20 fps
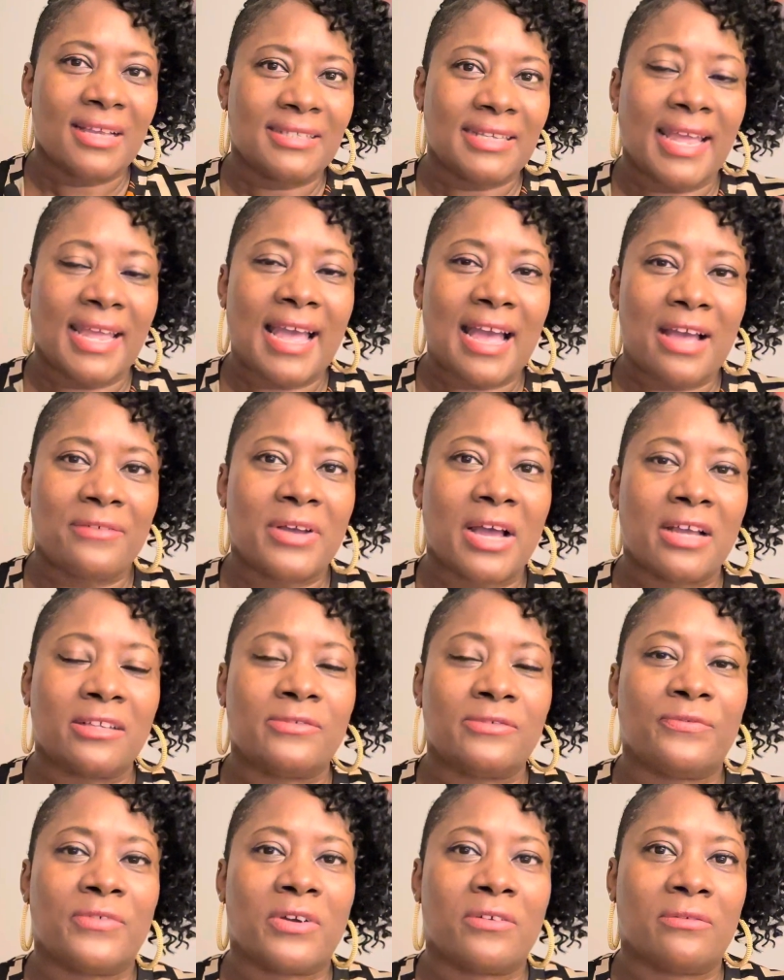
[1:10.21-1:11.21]
They have a
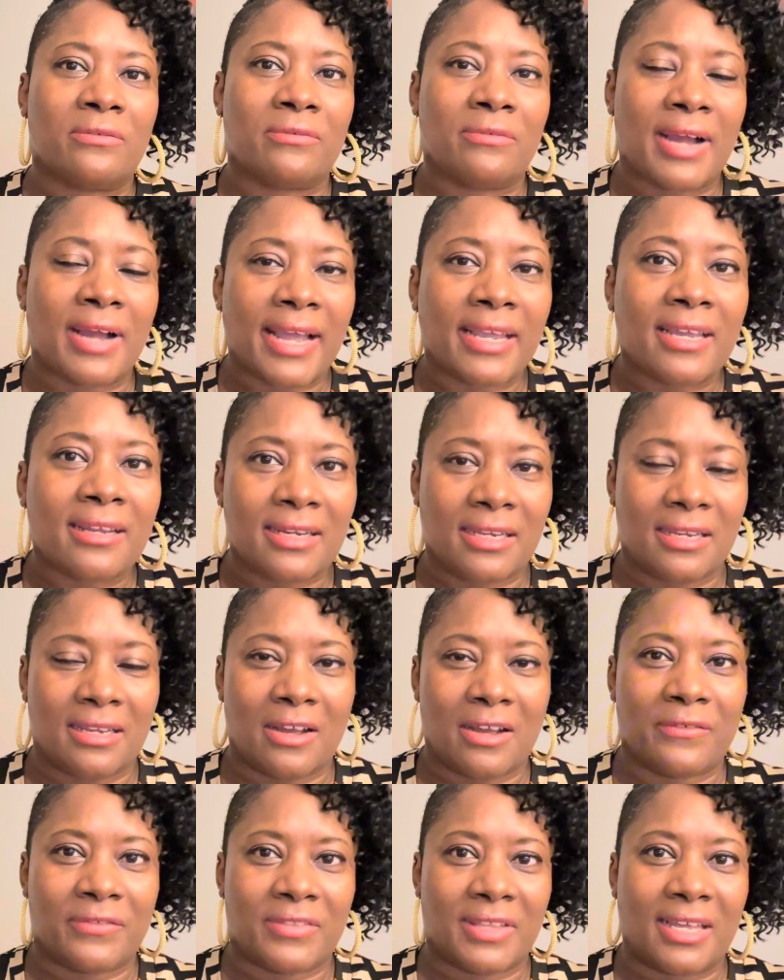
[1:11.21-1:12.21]
variety
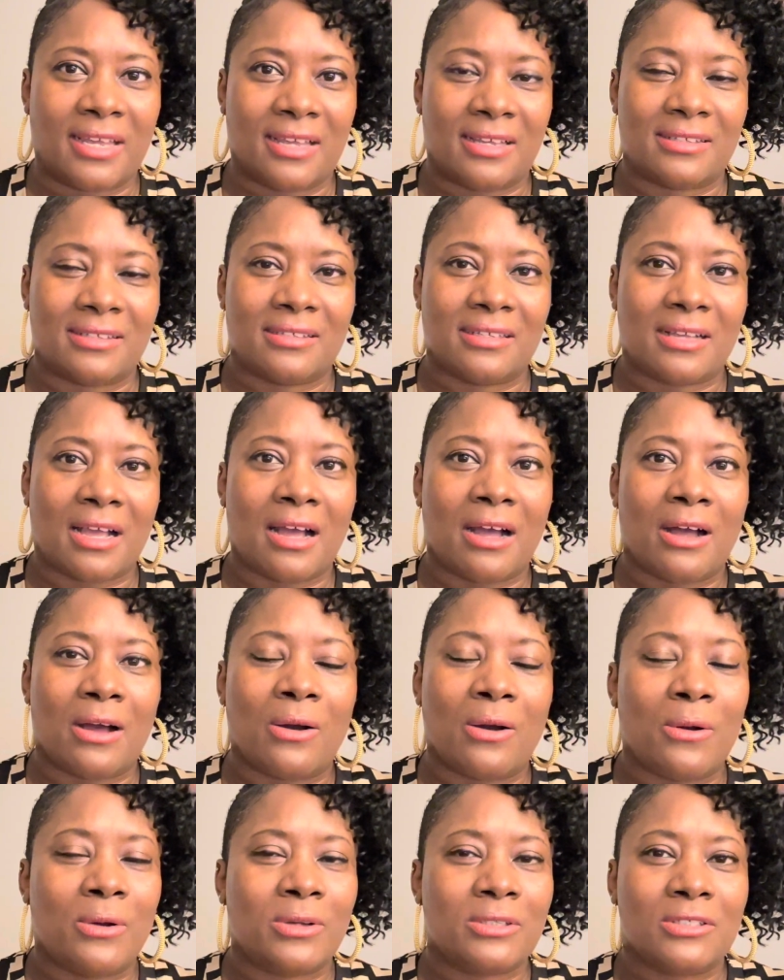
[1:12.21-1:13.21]
of things, uh,
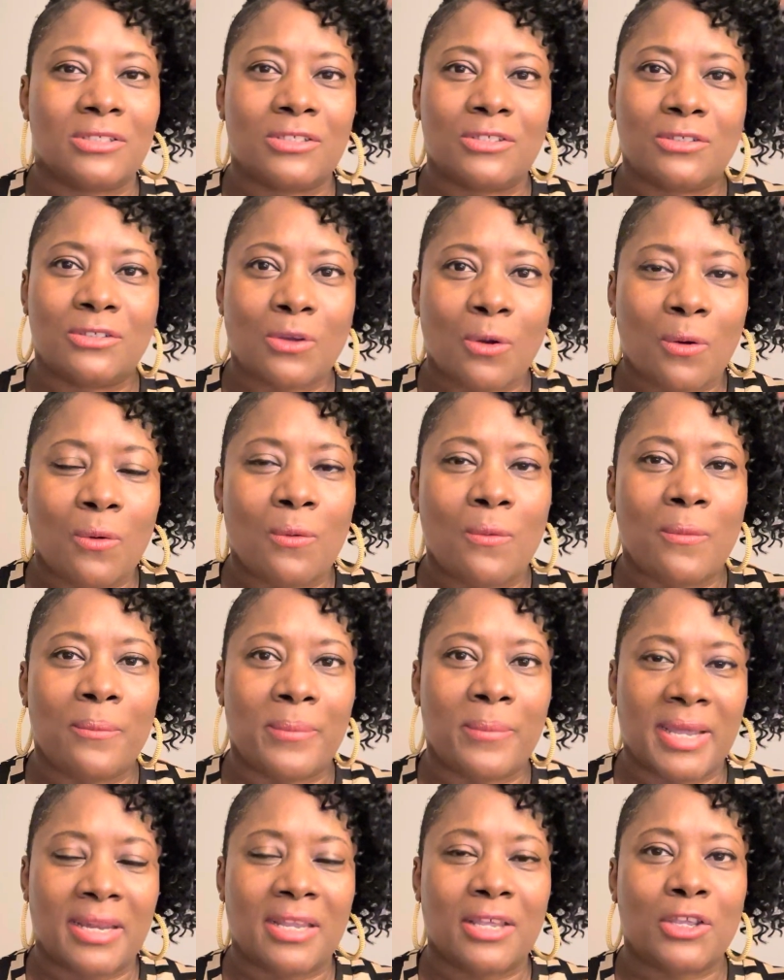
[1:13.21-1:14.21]
so
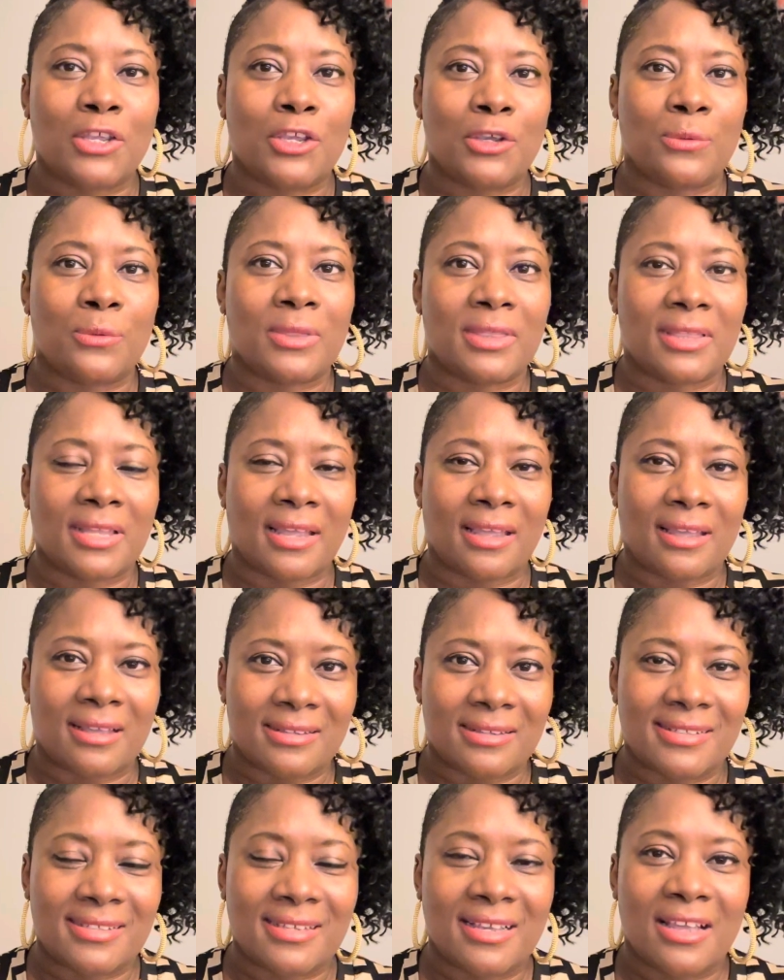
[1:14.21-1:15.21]
many cute
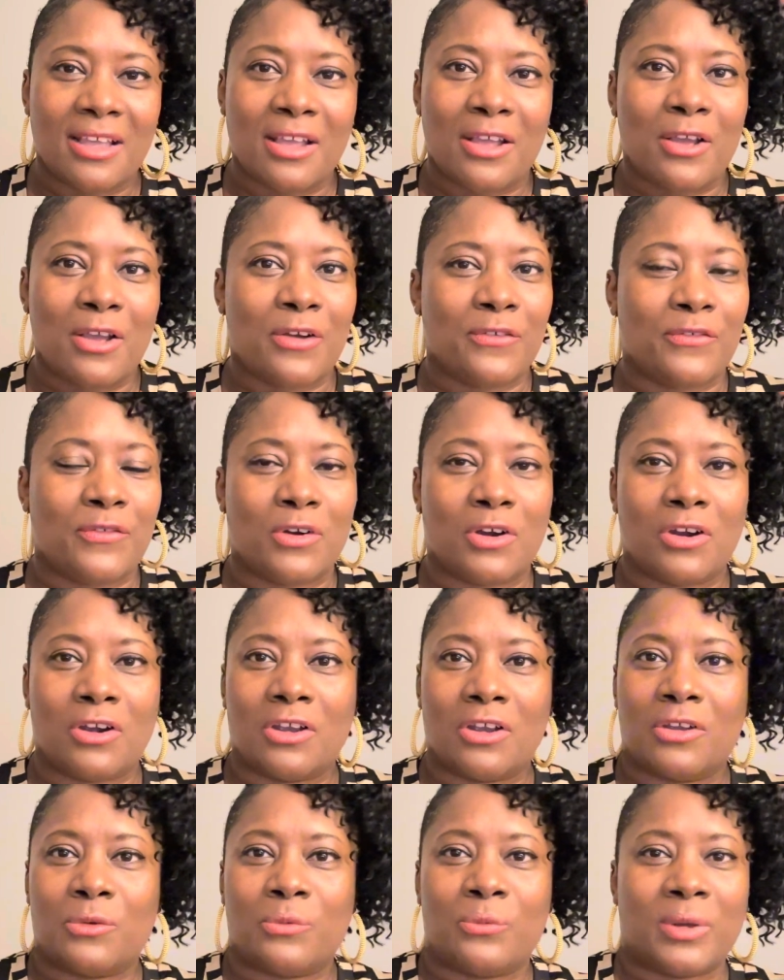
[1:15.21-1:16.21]
things
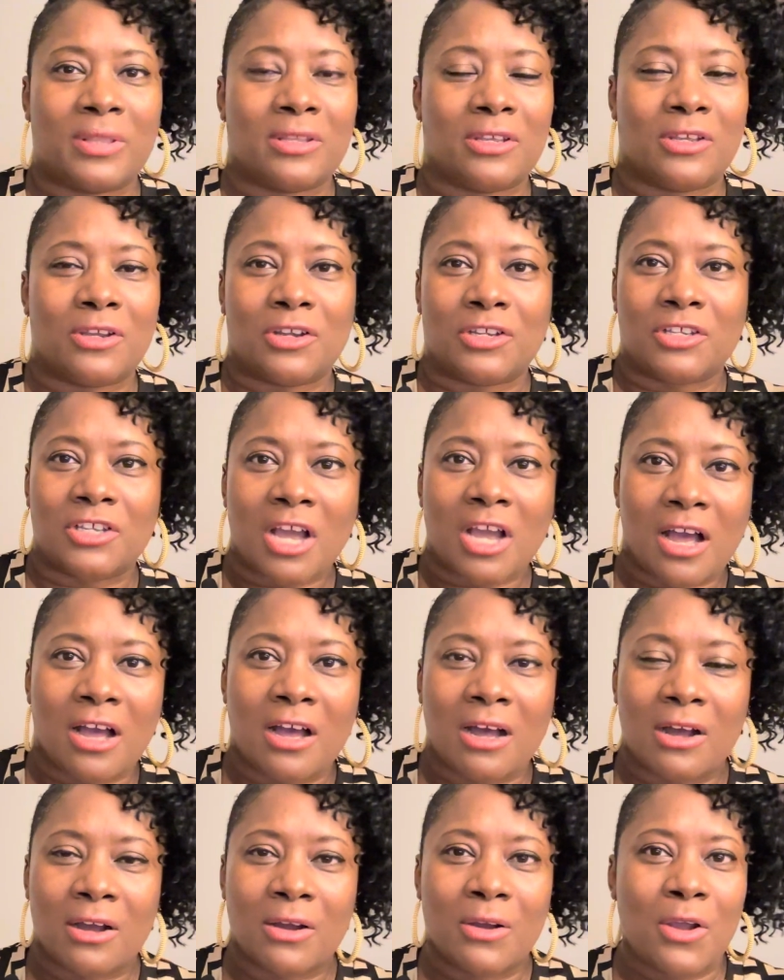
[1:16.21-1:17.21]
for whether you're
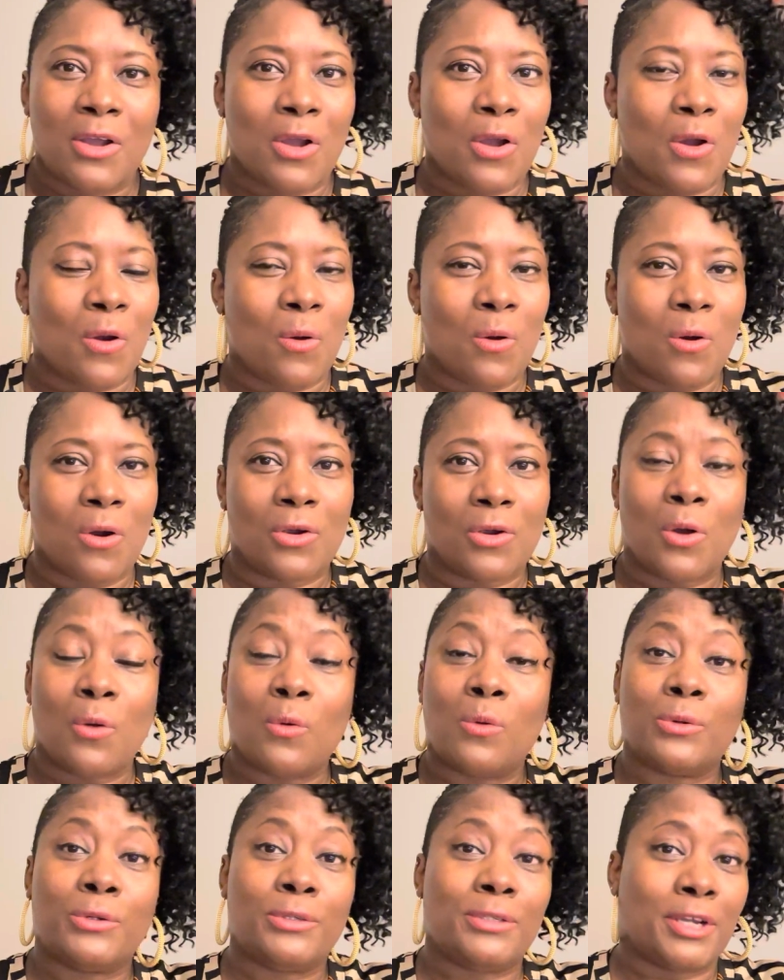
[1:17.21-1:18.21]
young or
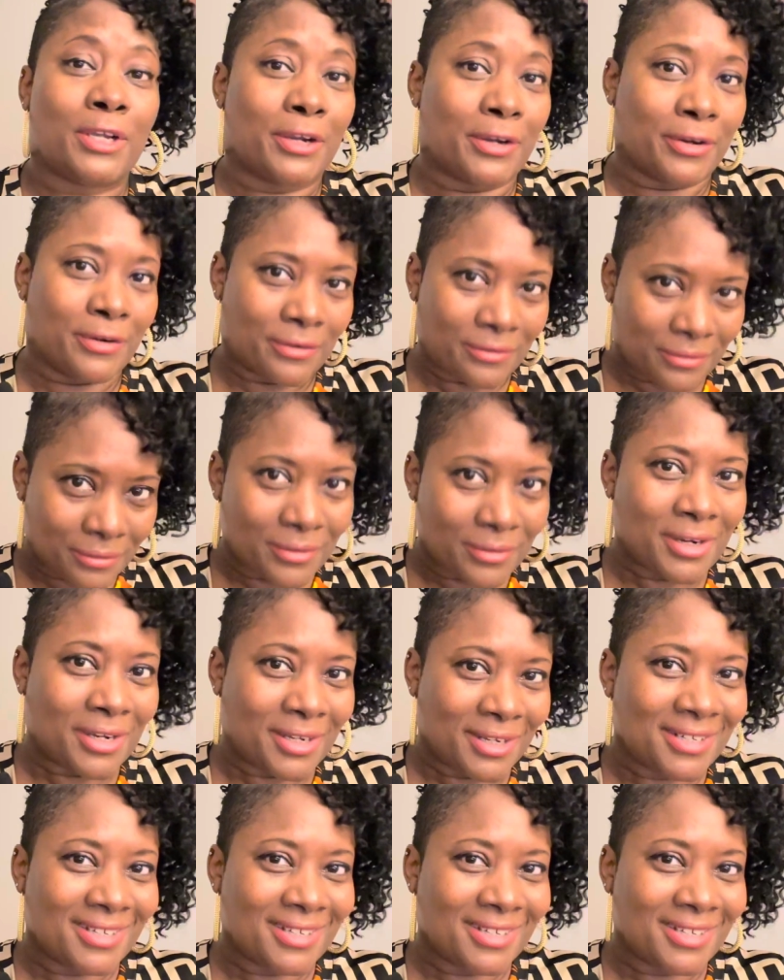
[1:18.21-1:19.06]
older,